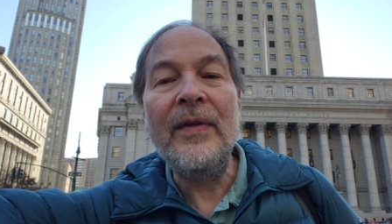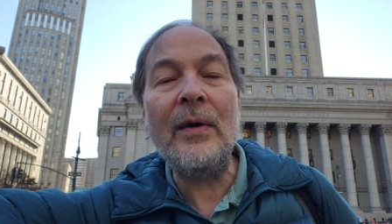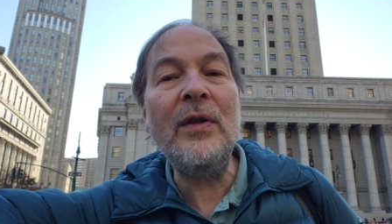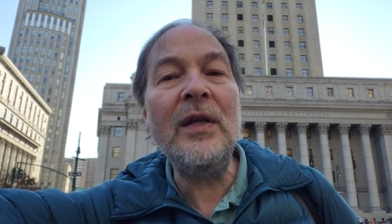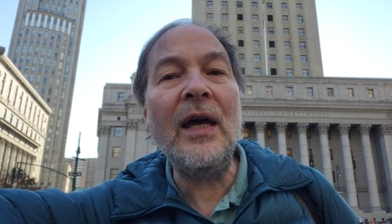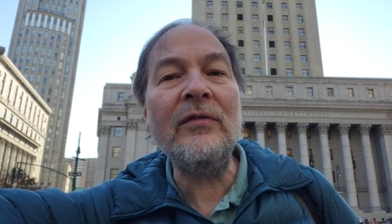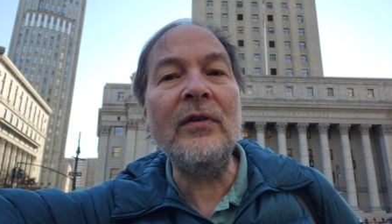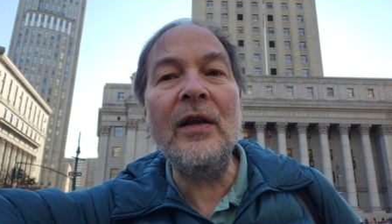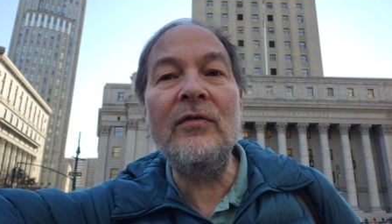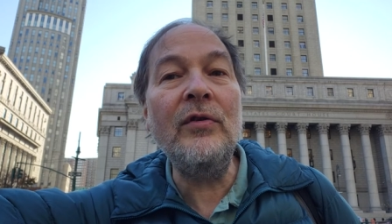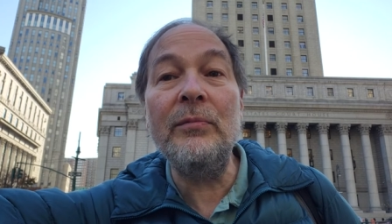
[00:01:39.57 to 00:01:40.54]
Now, in the
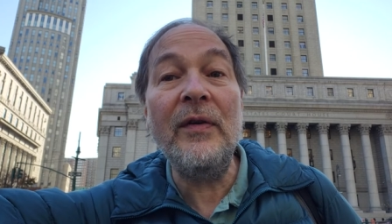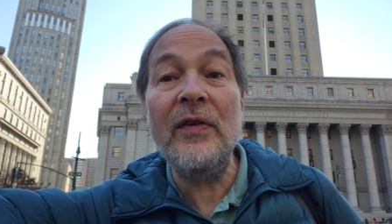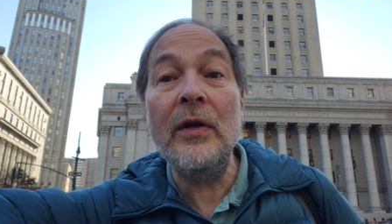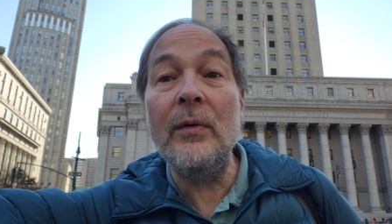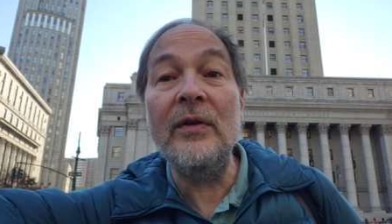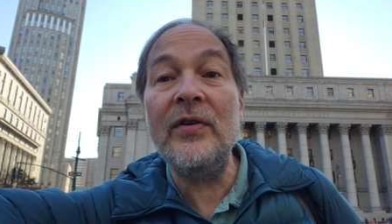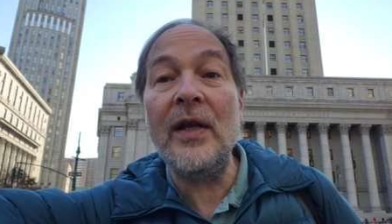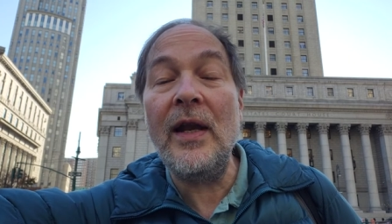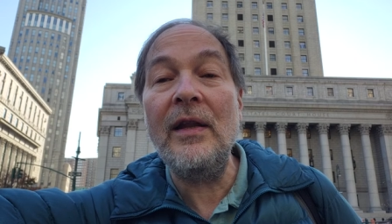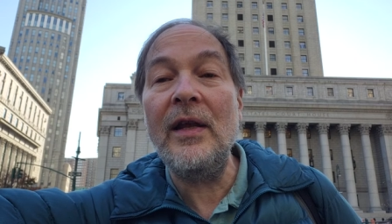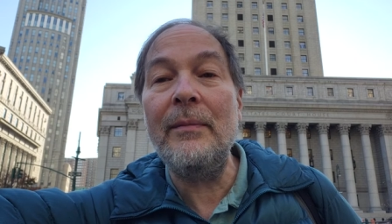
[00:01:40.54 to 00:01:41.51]
yesterday's noon briefing, no one
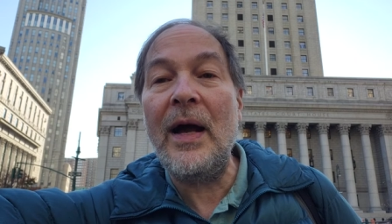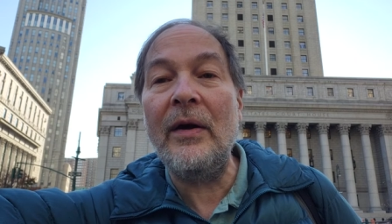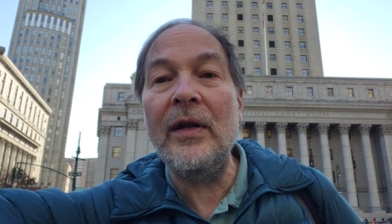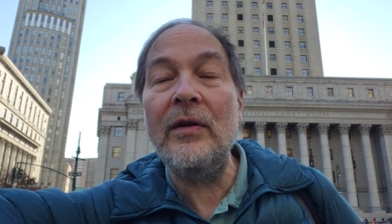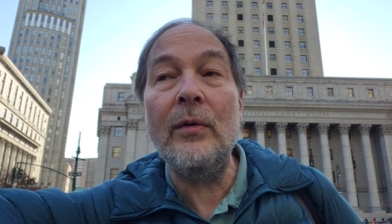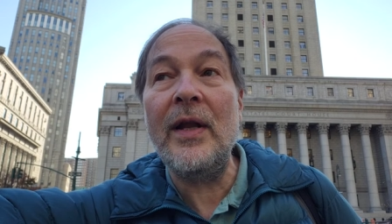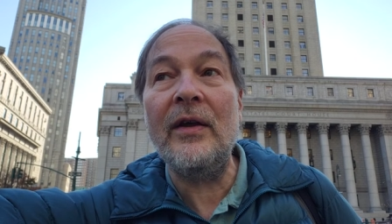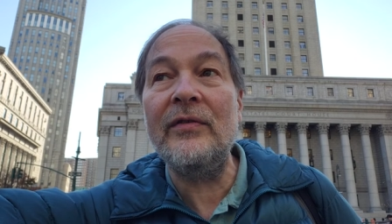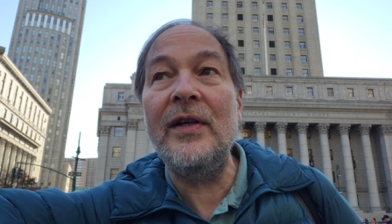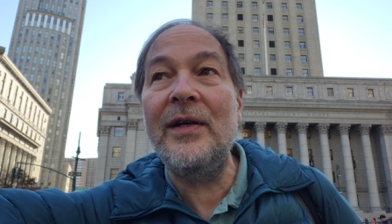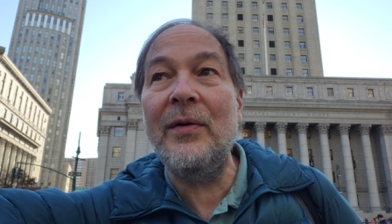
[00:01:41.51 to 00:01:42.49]
said anything about it. No one
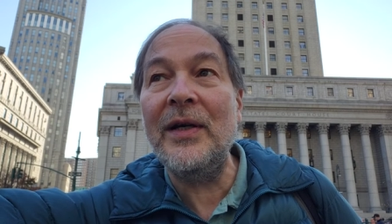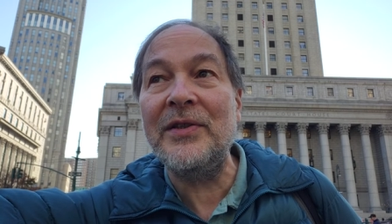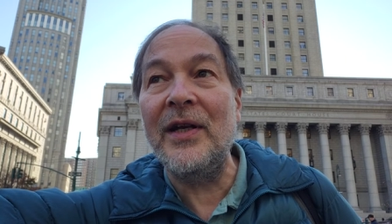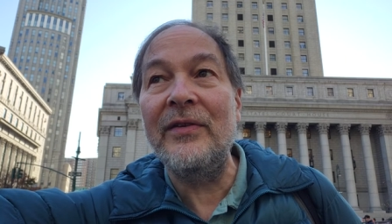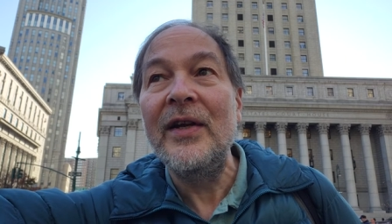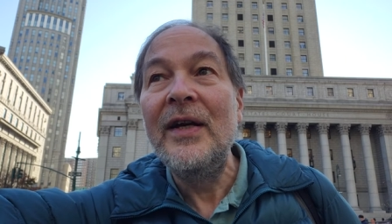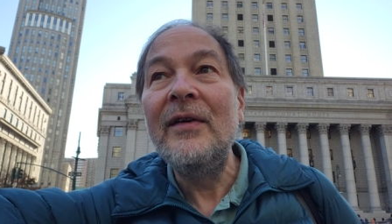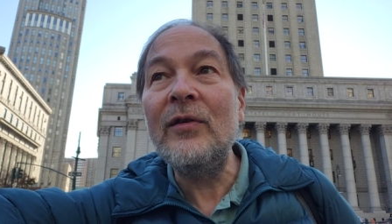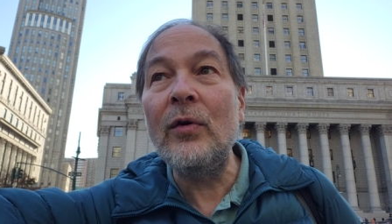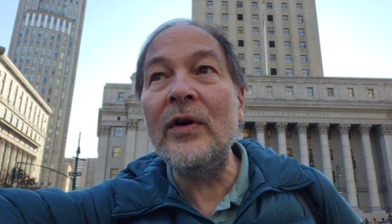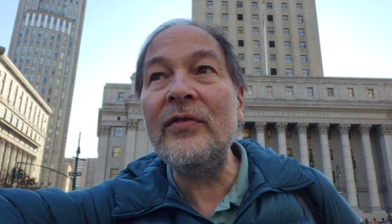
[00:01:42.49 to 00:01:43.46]
asked any questions.
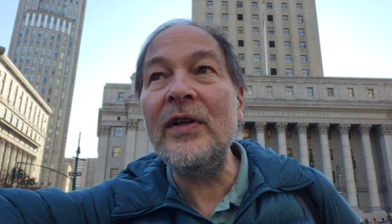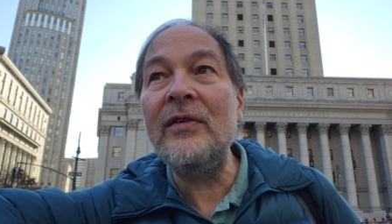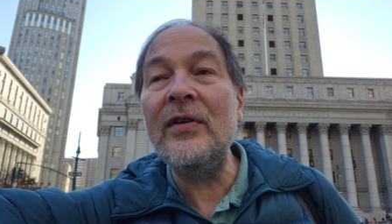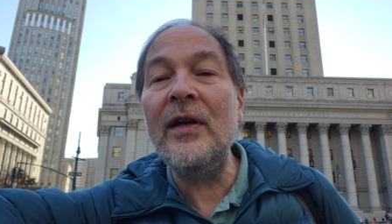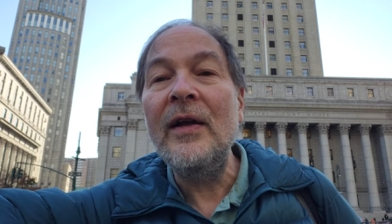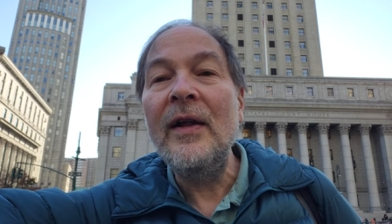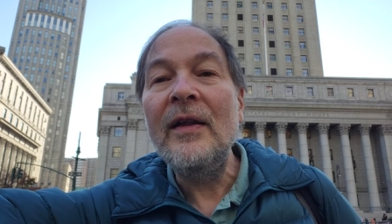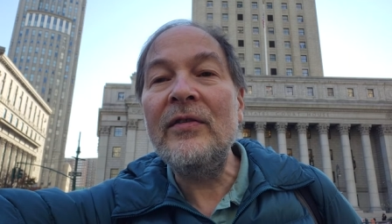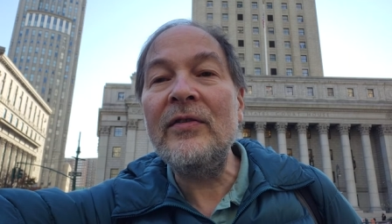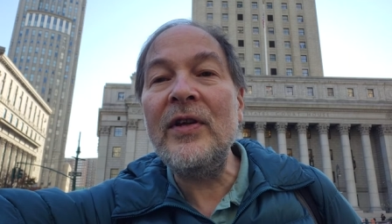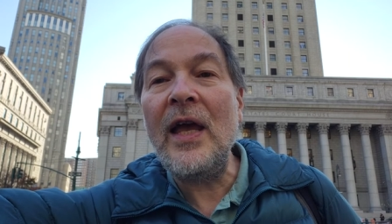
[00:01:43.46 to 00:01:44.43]
Of course, it's a
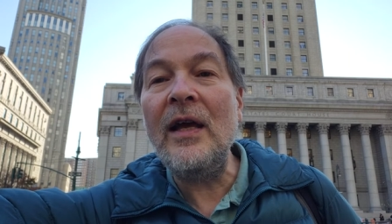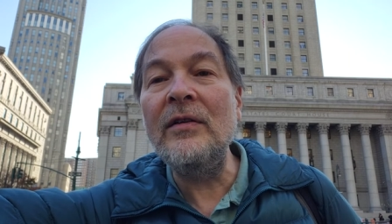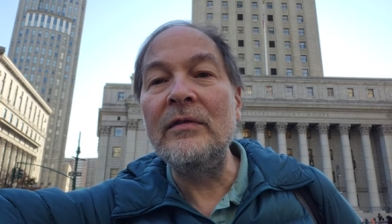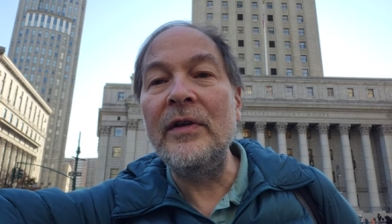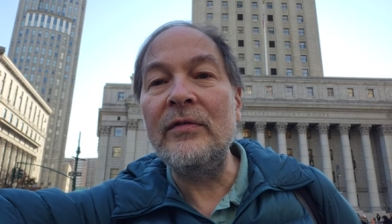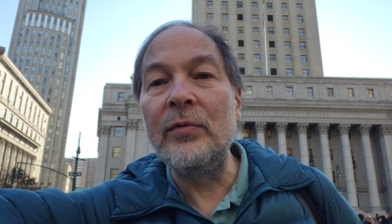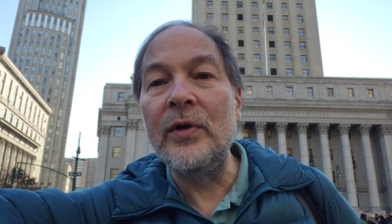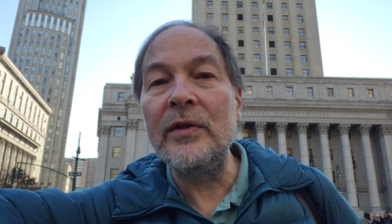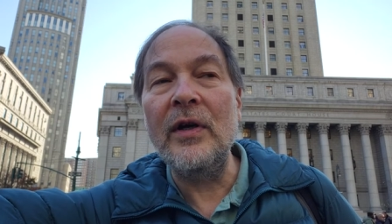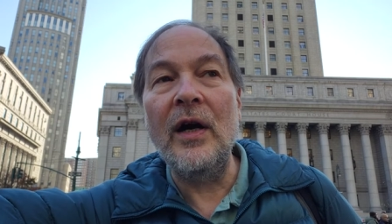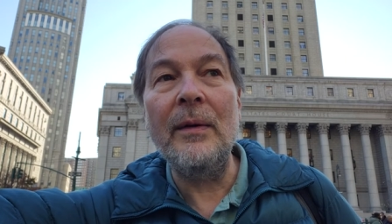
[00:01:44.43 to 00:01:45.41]
scandalous
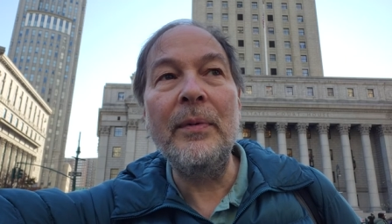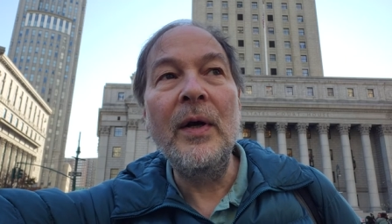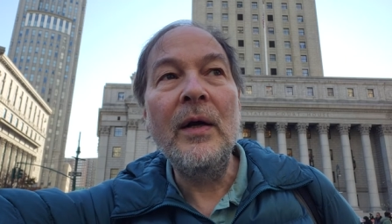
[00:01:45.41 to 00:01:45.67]
World Cup.